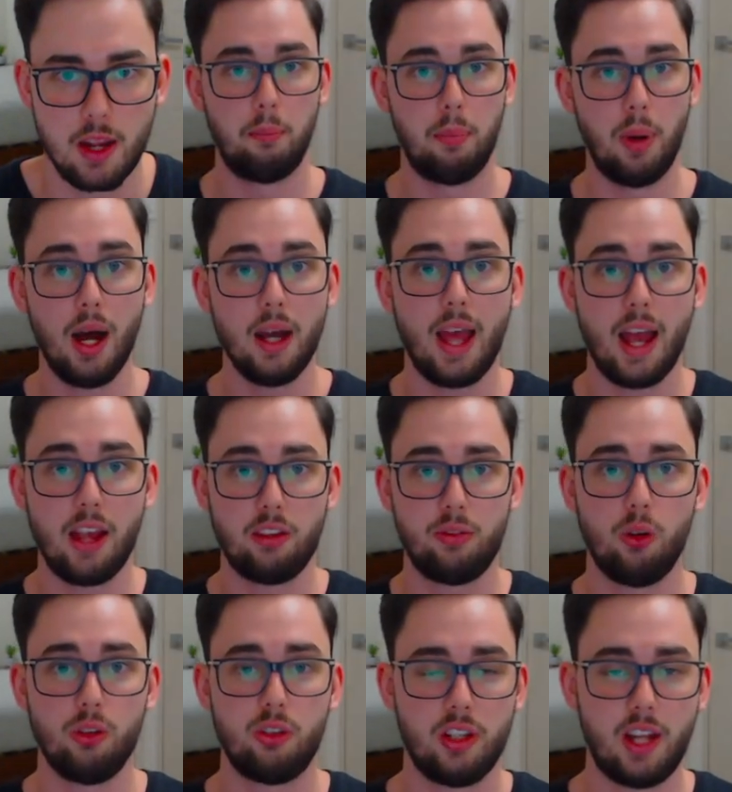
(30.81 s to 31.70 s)
But as
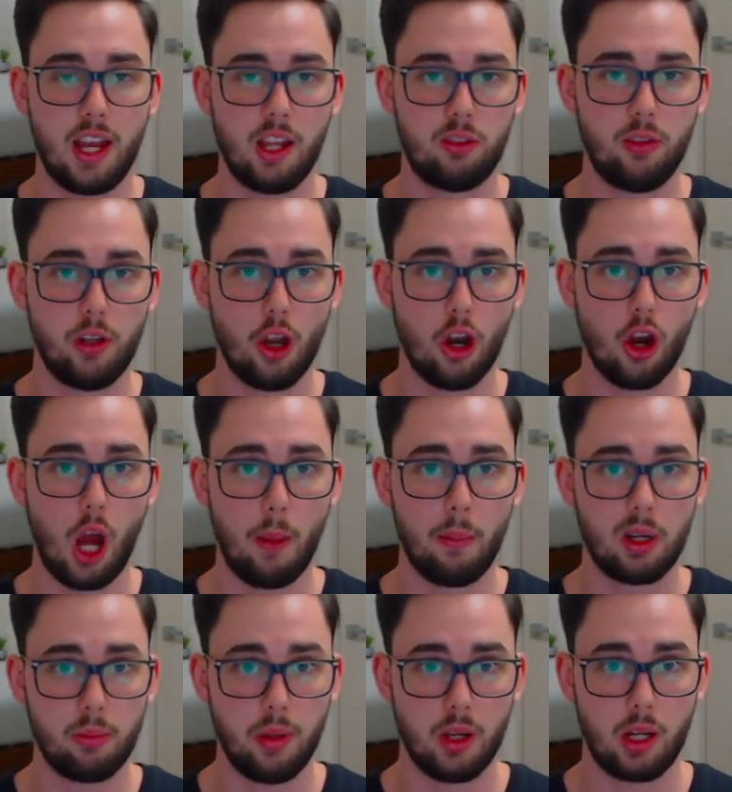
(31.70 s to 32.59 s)
for today's video, I'm going
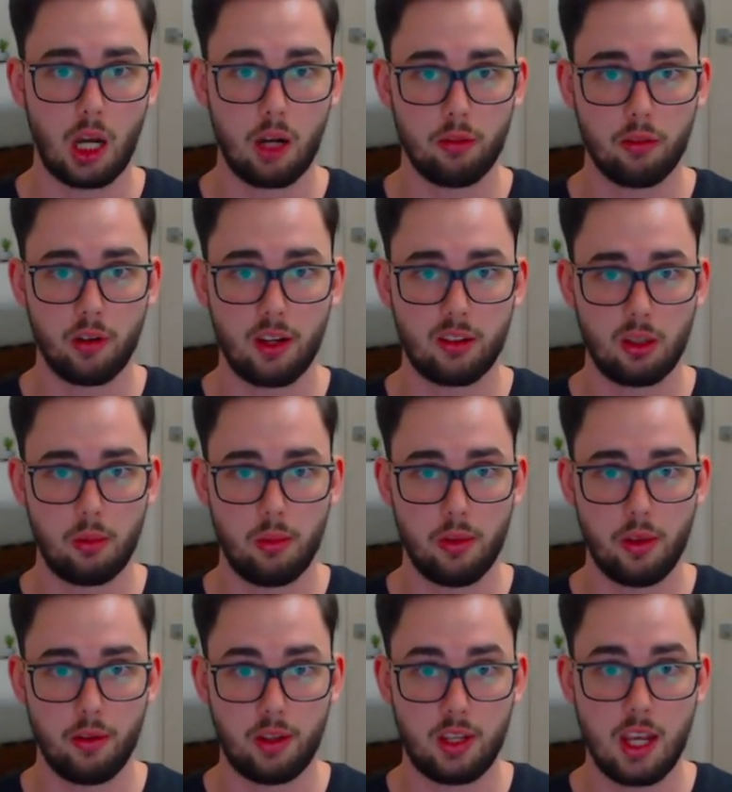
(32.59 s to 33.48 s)
to be covering some of
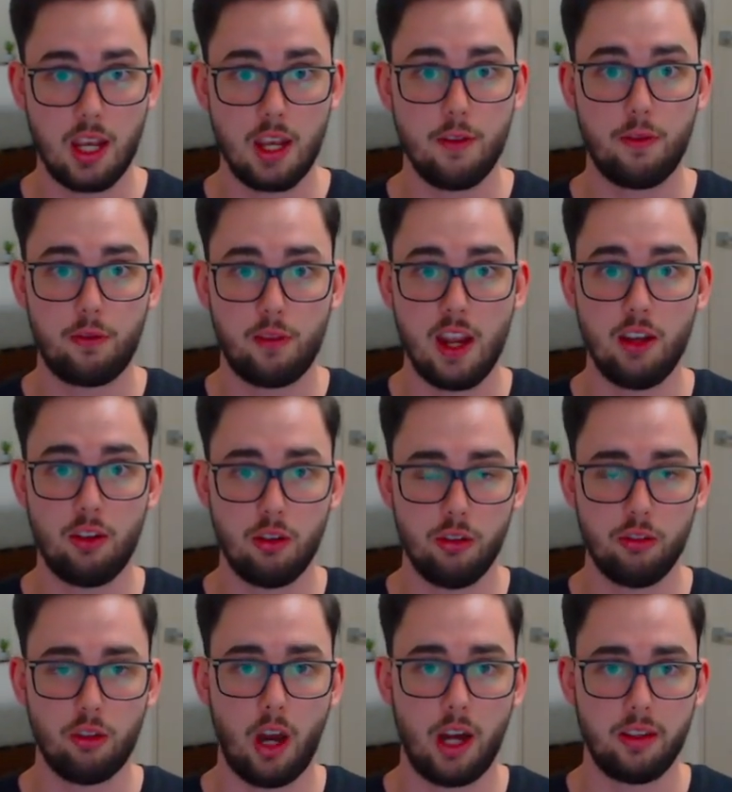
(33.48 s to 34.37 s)
the key
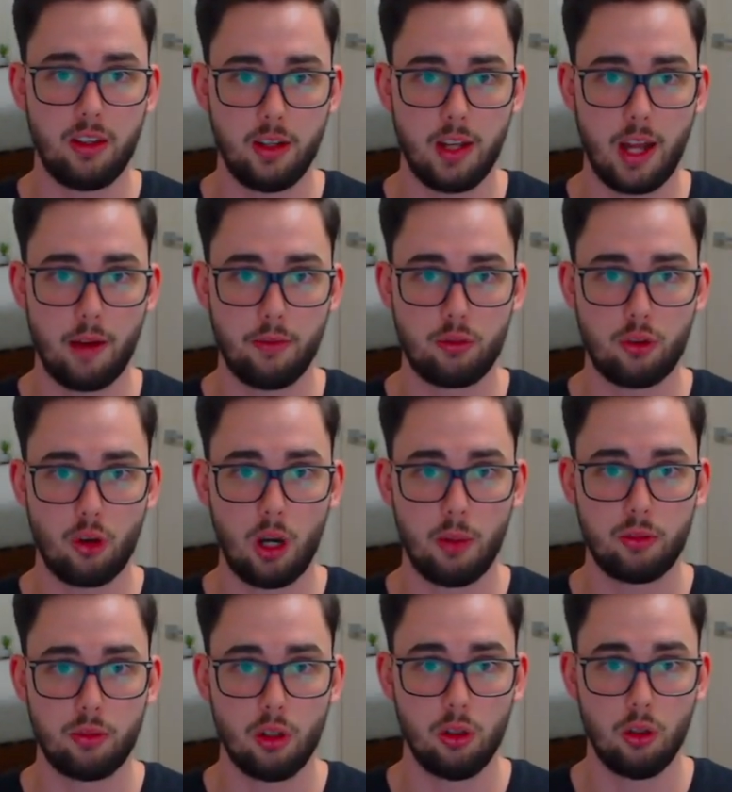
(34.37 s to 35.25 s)
features I didn't have time
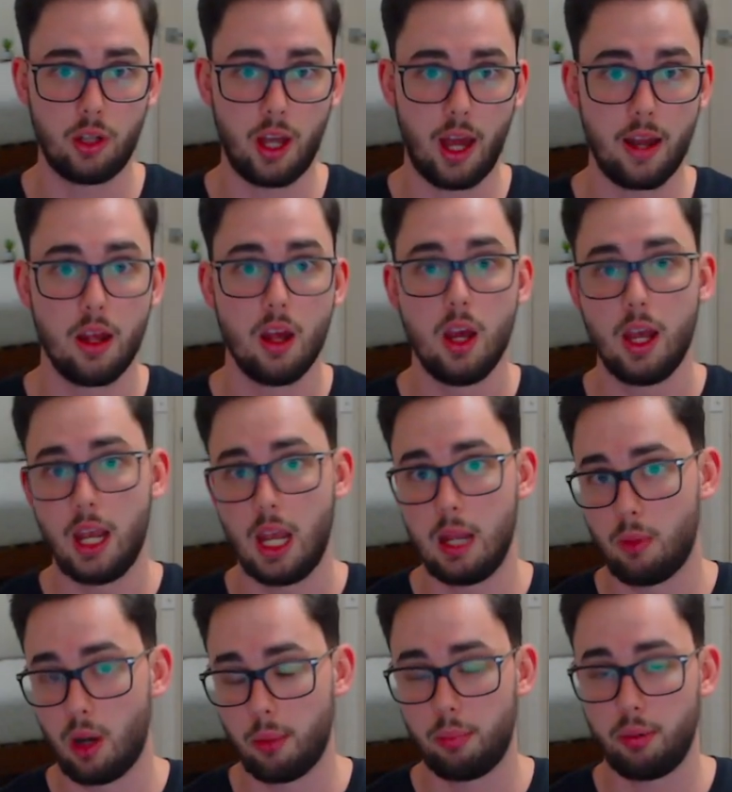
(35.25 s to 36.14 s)
to look at in
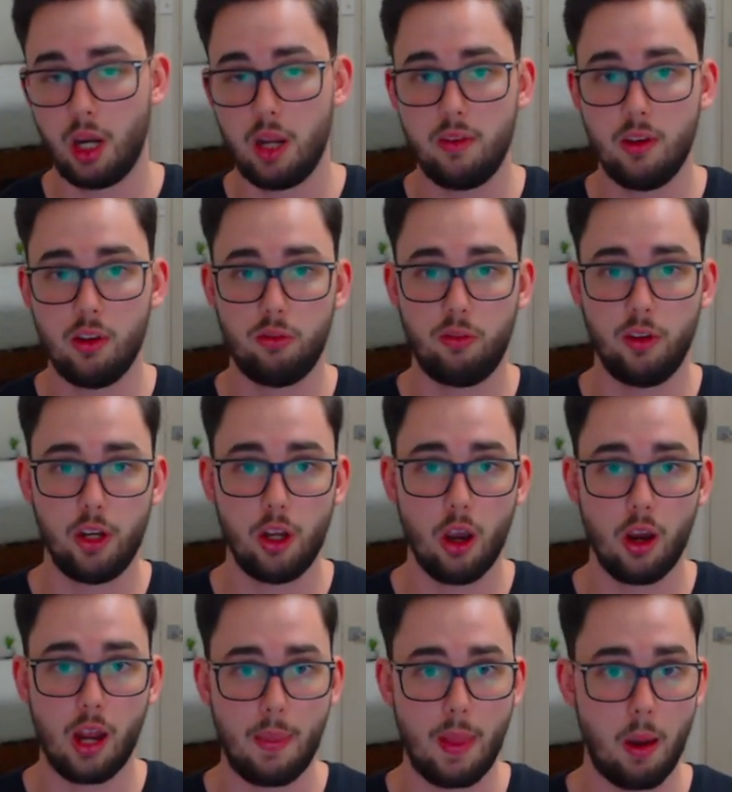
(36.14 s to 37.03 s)
my previous video,
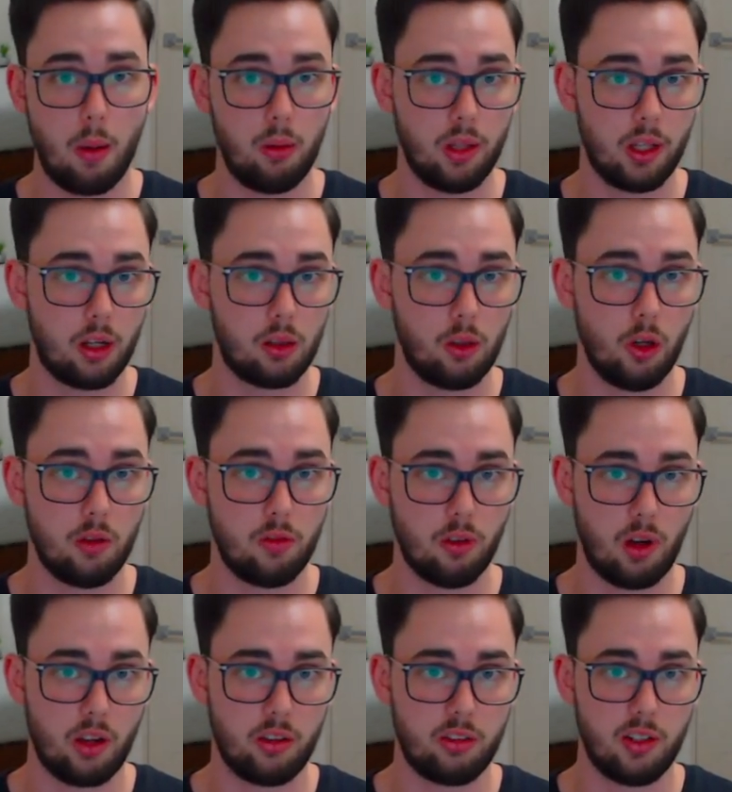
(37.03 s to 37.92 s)
and that will include
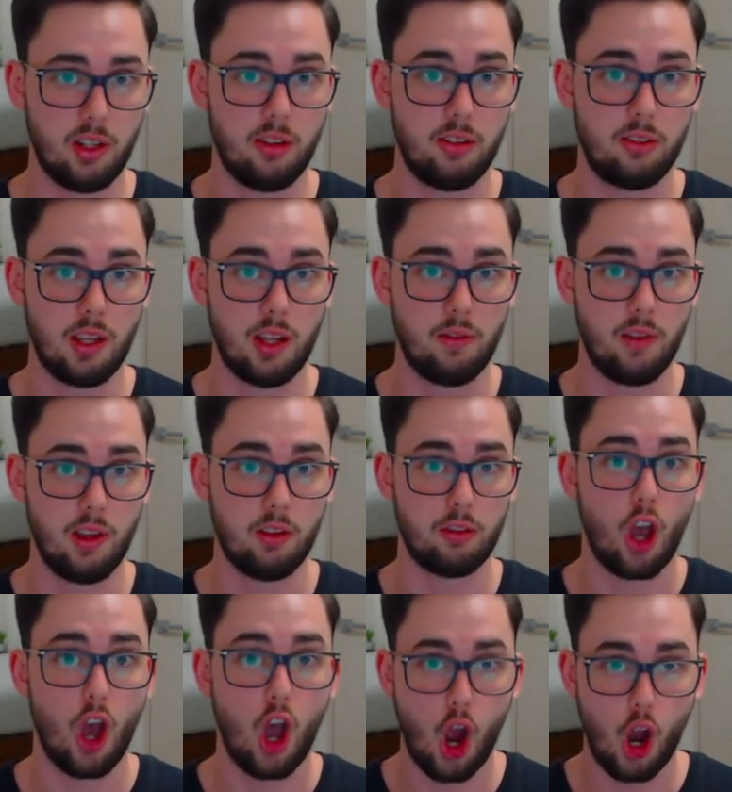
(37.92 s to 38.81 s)
Verasity's TV's
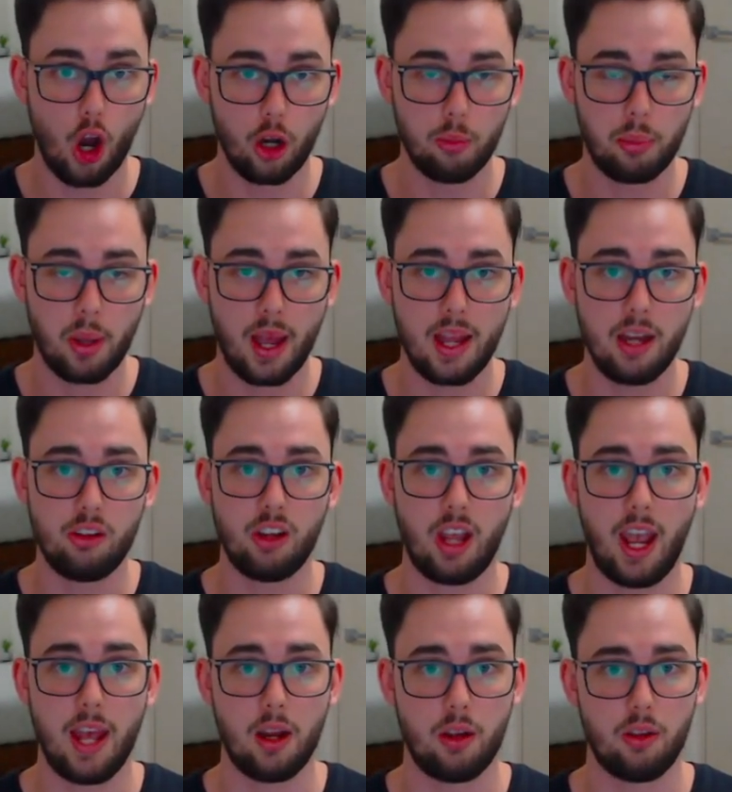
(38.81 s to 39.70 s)
homepage
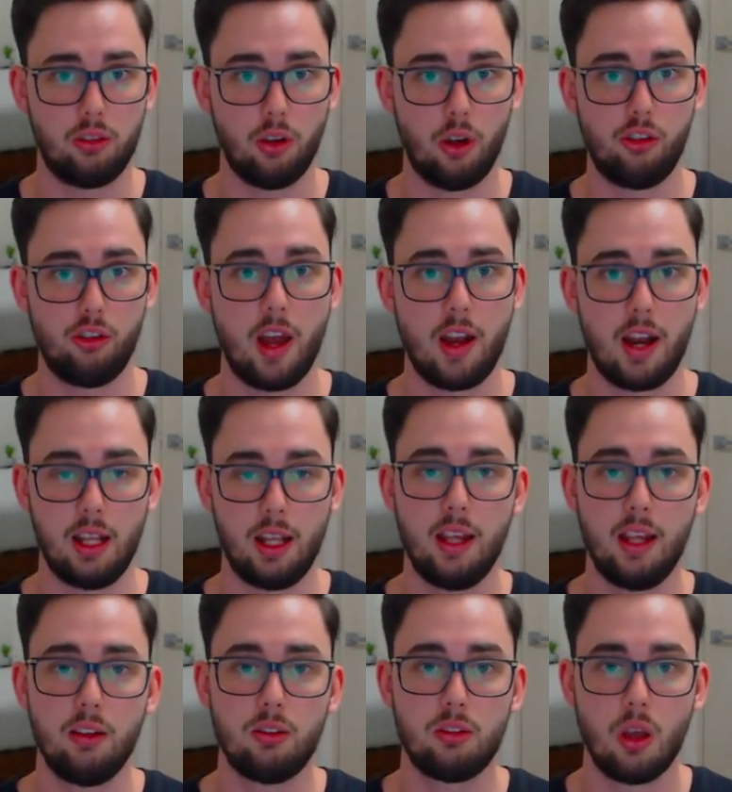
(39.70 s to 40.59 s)
and associated
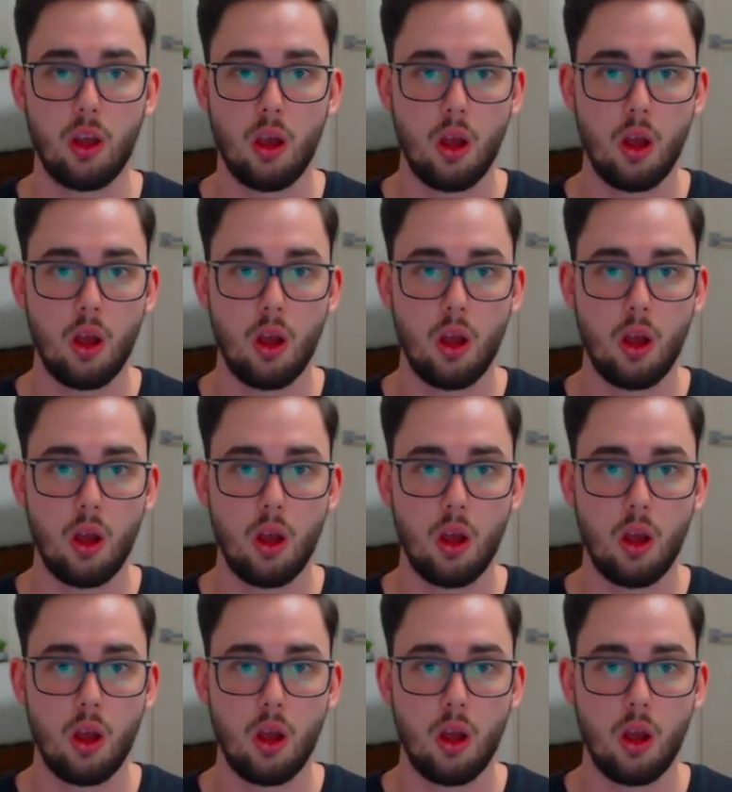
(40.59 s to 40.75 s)
links.